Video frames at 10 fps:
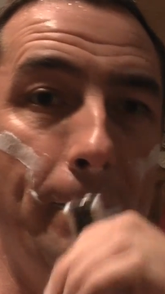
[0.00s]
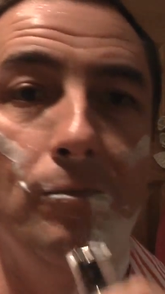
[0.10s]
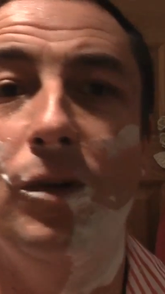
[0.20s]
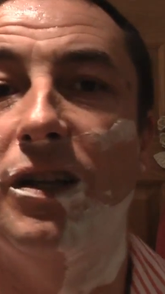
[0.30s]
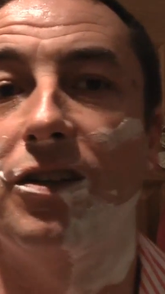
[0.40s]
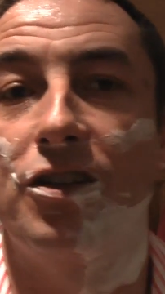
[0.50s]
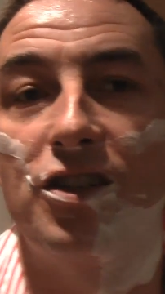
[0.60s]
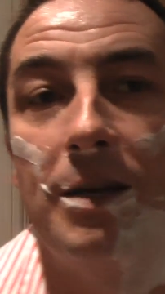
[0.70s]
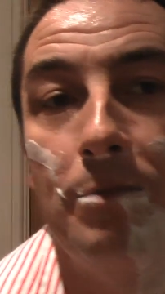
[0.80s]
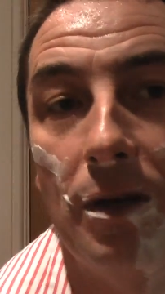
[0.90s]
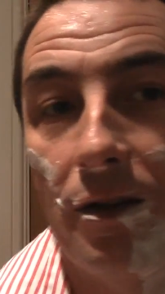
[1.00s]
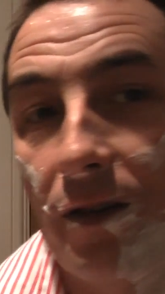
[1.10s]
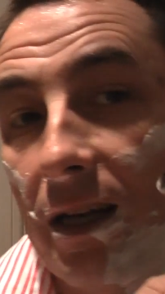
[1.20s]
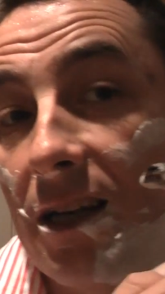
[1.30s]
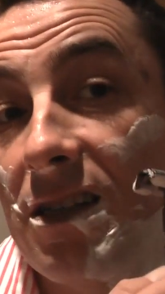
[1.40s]
Well, it's a similar
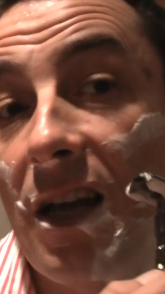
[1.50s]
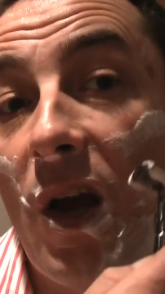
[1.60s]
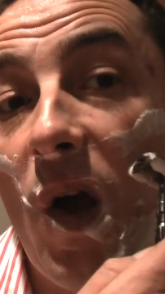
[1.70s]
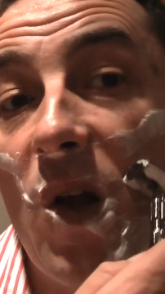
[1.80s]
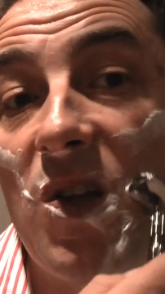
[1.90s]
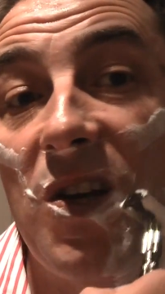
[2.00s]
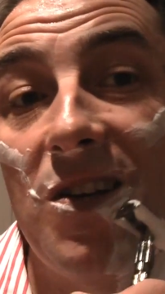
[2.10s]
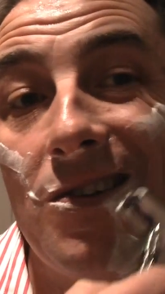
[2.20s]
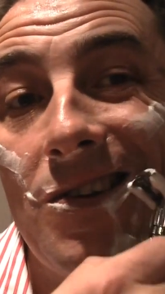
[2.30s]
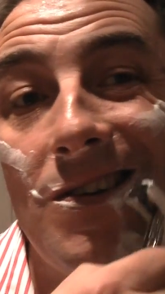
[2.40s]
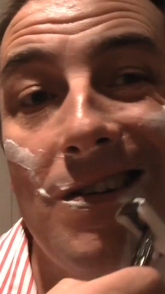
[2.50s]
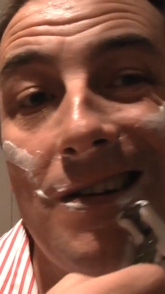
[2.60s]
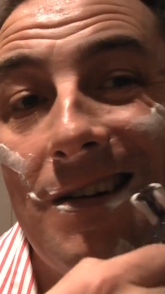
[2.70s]
thing, isn't it? Tea tree oil.